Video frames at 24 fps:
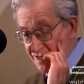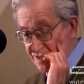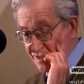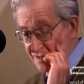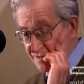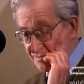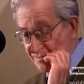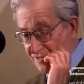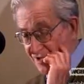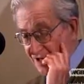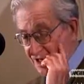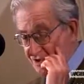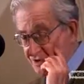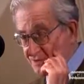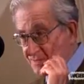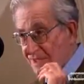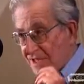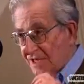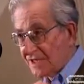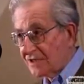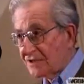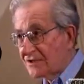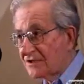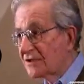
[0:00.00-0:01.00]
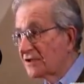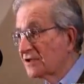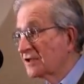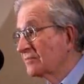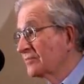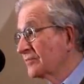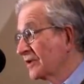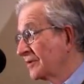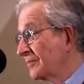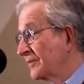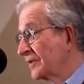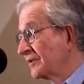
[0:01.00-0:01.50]
the prospects are
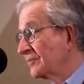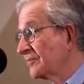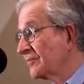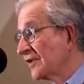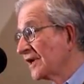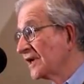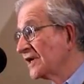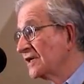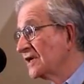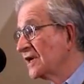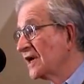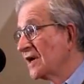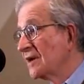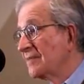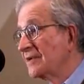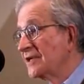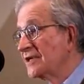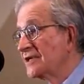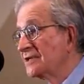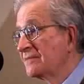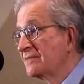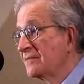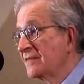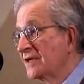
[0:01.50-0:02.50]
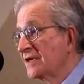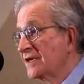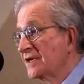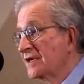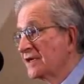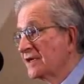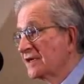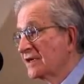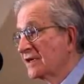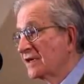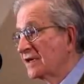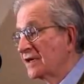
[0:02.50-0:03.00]
permanent brain damage.
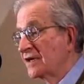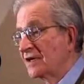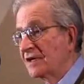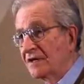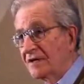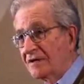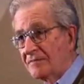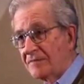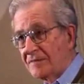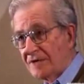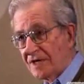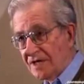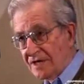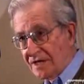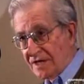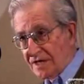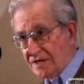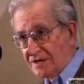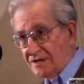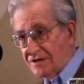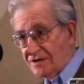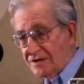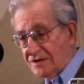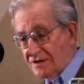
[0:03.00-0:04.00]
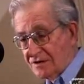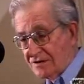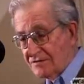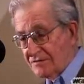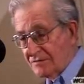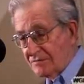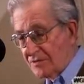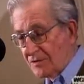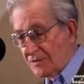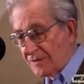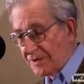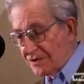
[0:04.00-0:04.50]
And that's
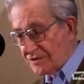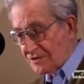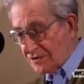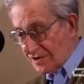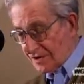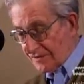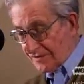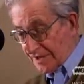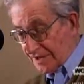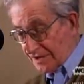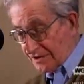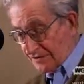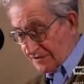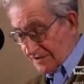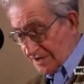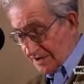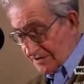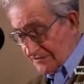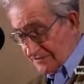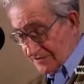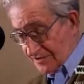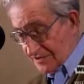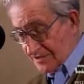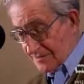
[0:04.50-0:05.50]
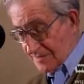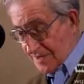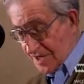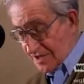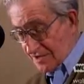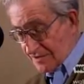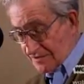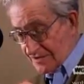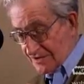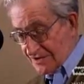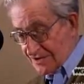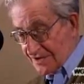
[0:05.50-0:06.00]
what we call a victory for
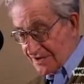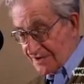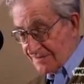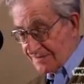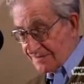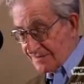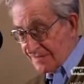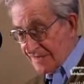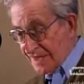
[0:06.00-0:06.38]
democracy.